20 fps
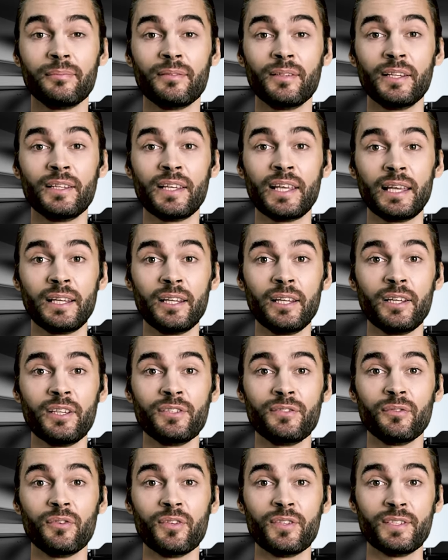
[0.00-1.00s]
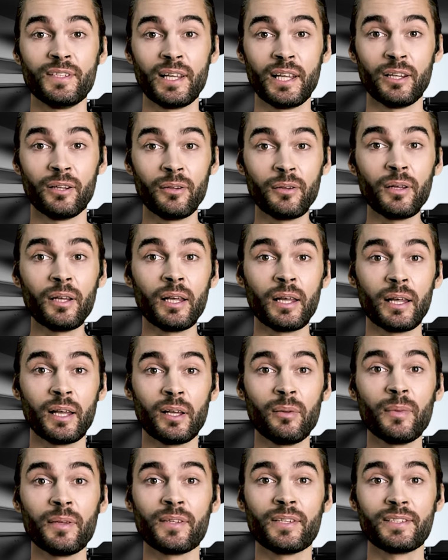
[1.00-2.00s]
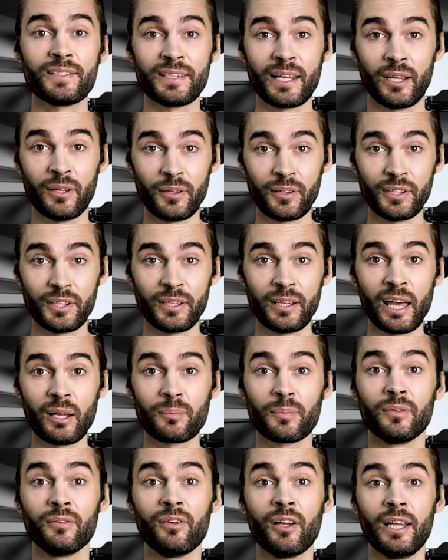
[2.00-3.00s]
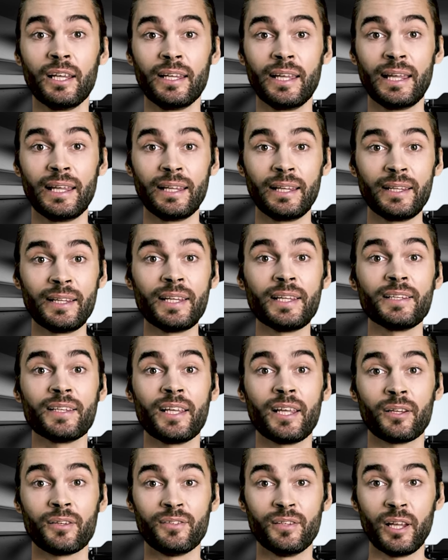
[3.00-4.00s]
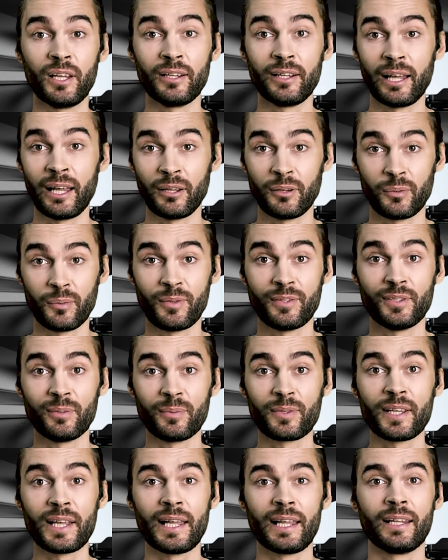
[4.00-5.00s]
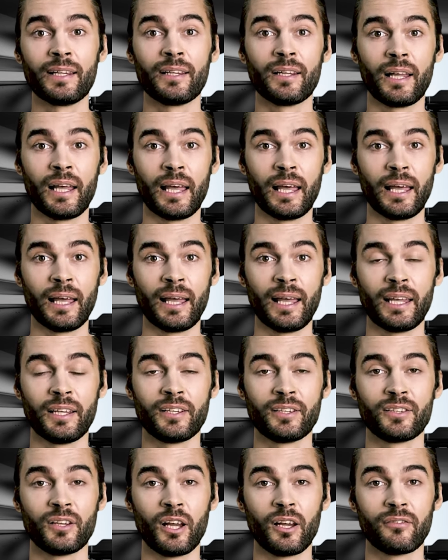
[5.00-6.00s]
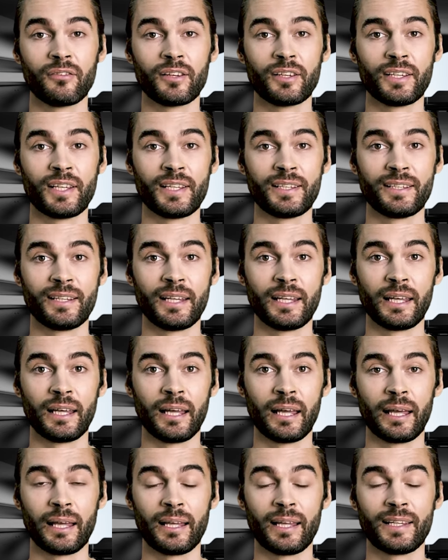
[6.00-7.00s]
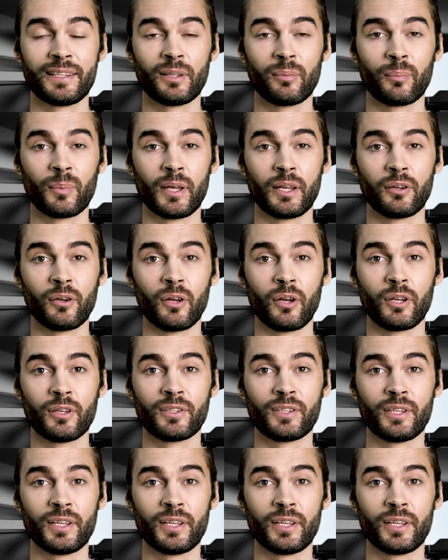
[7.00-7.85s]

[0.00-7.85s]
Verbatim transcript: The data is for sale, but the seller did not provide any details on how it was obtained, and its authenticity is a bit hard to